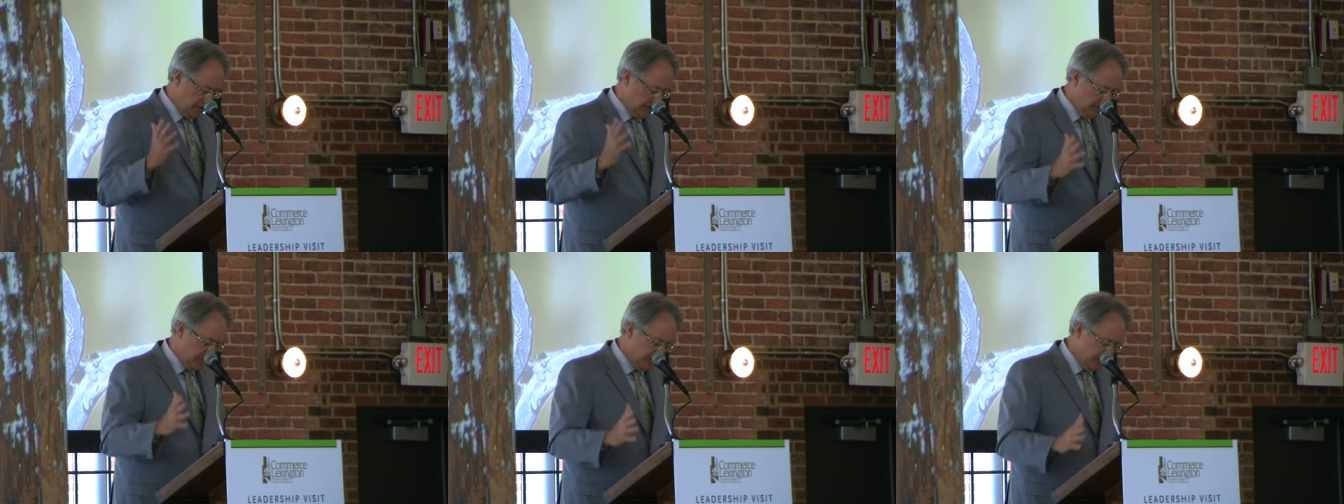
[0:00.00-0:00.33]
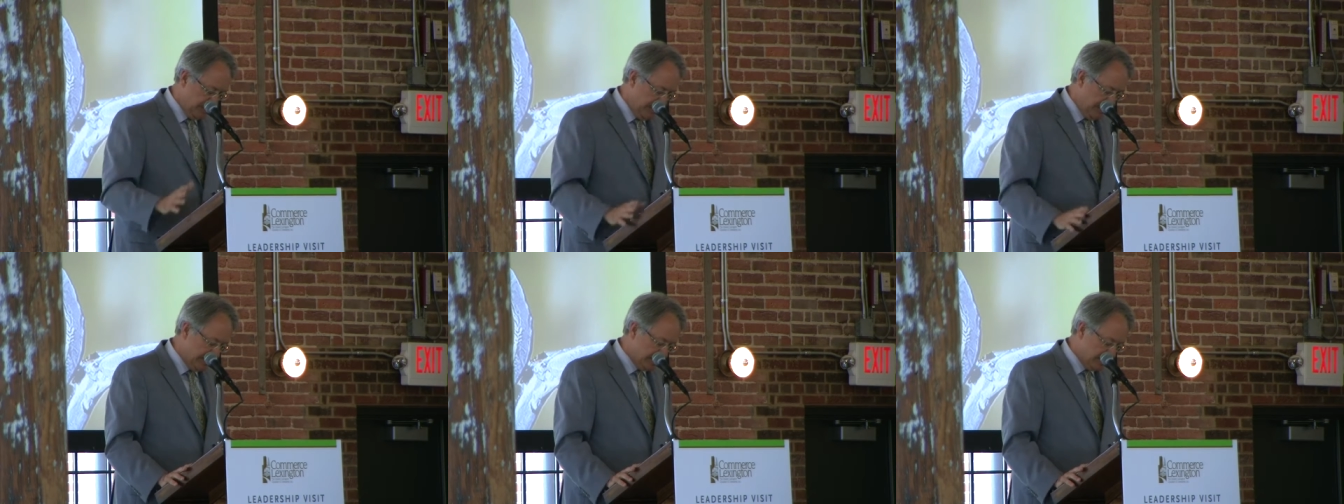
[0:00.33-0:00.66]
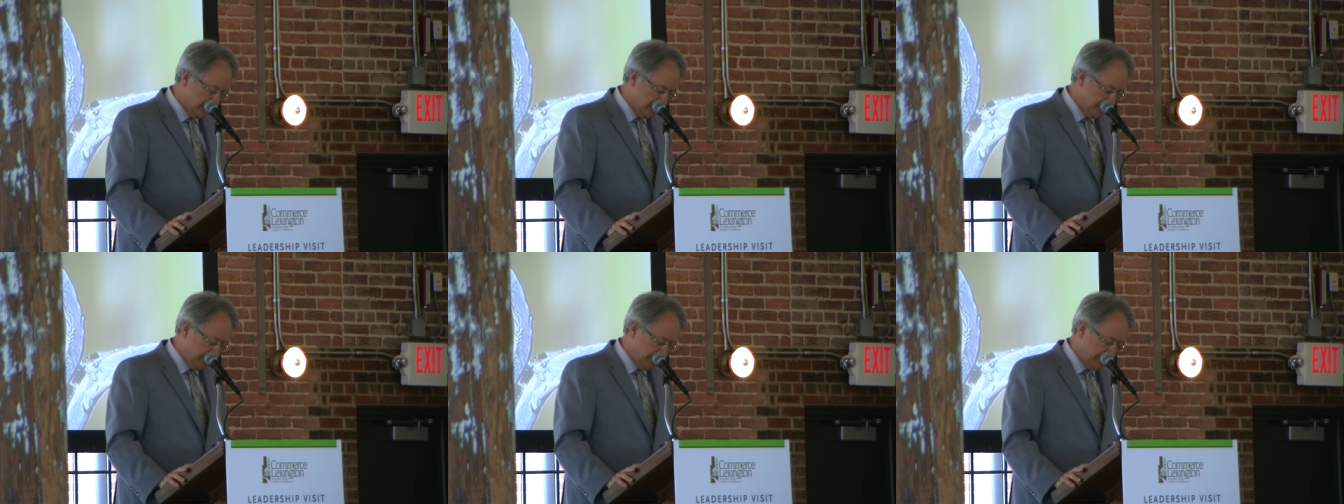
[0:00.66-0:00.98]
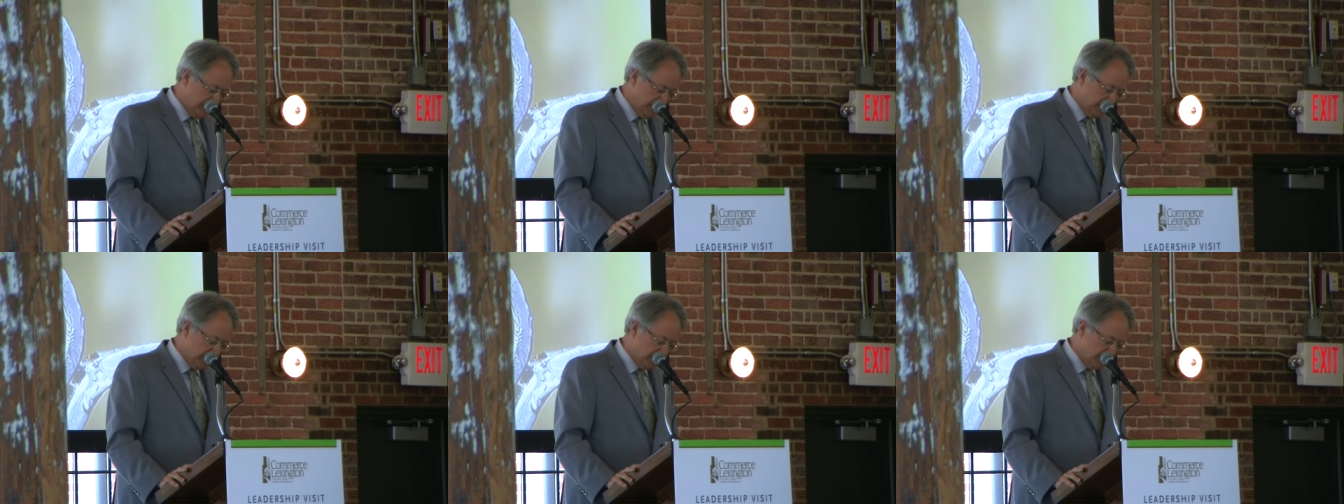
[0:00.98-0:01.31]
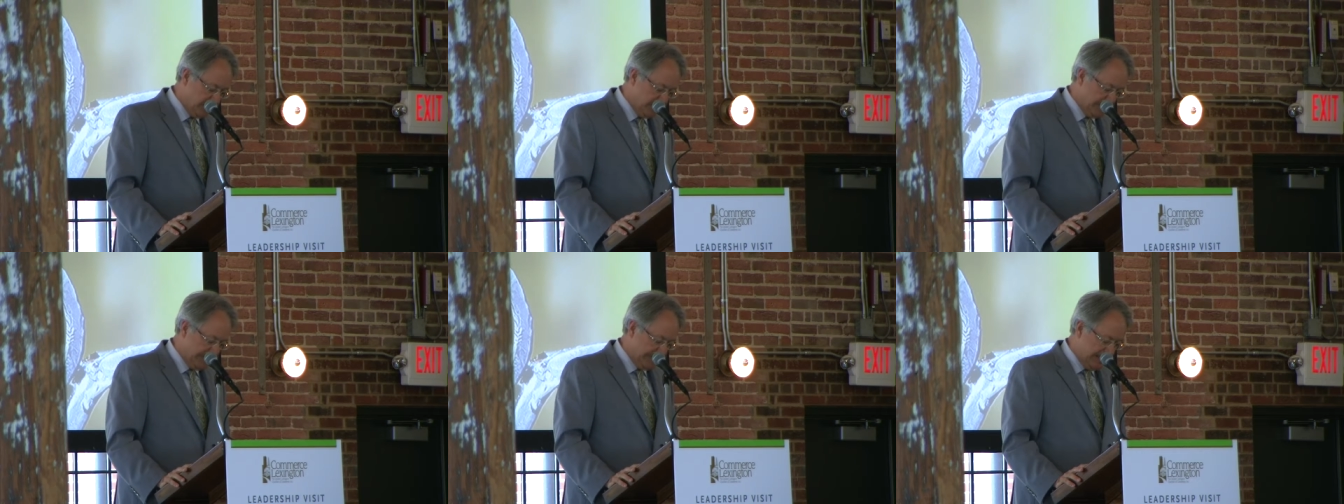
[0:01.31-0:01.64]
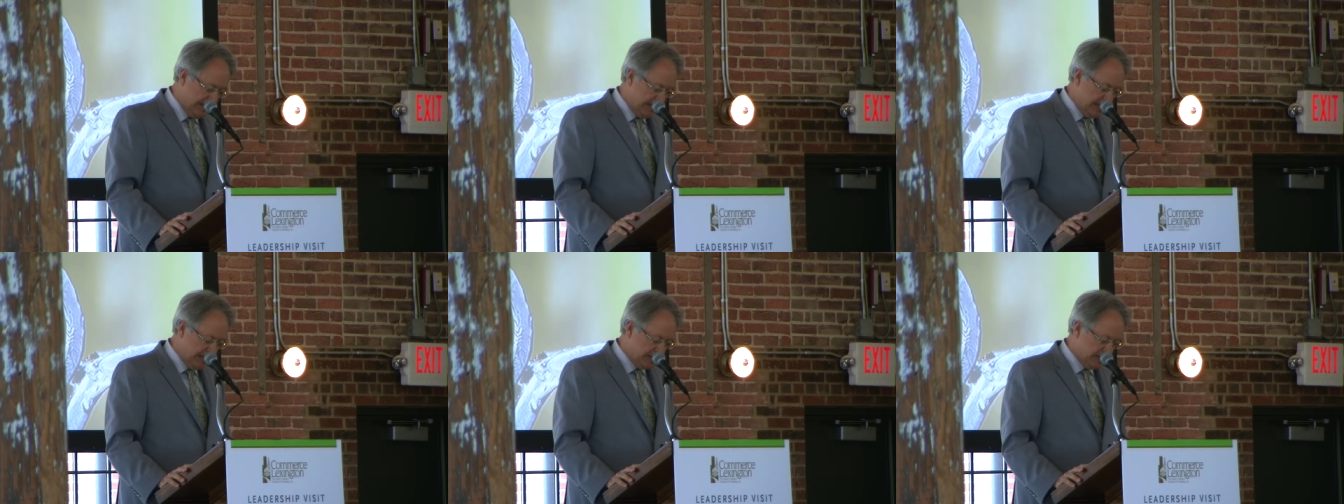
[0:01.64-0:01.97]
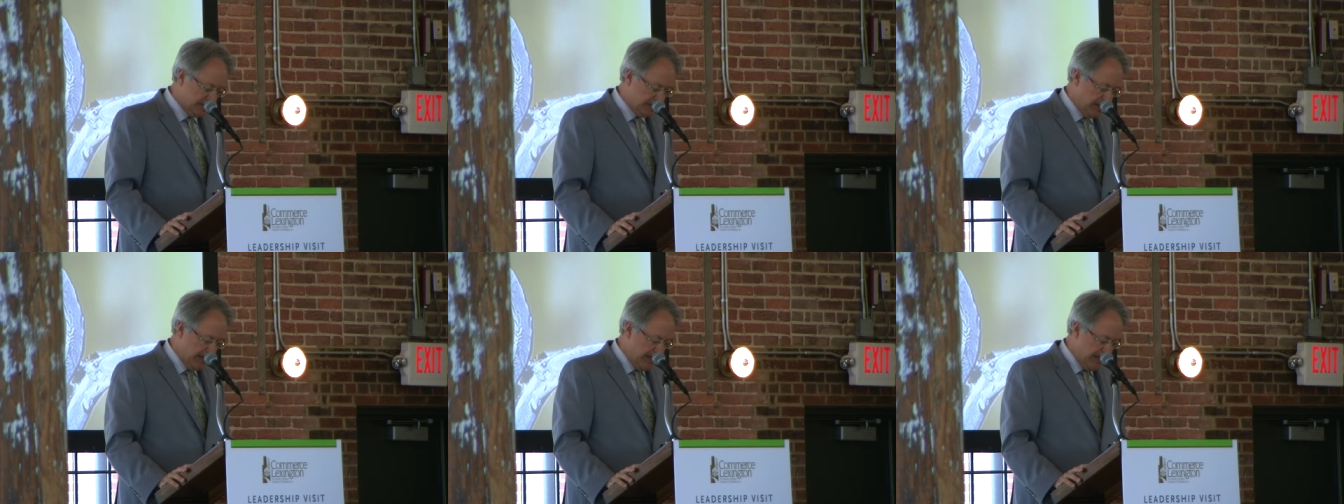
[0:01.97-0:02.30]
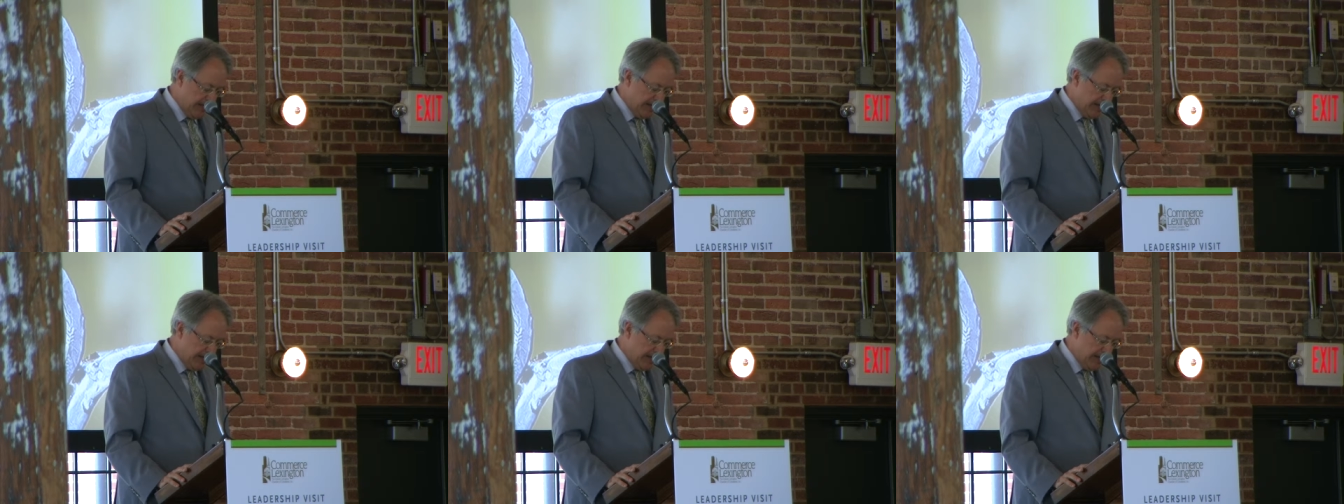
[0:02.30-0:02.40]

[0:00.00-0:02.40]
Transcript: responsible for those good things.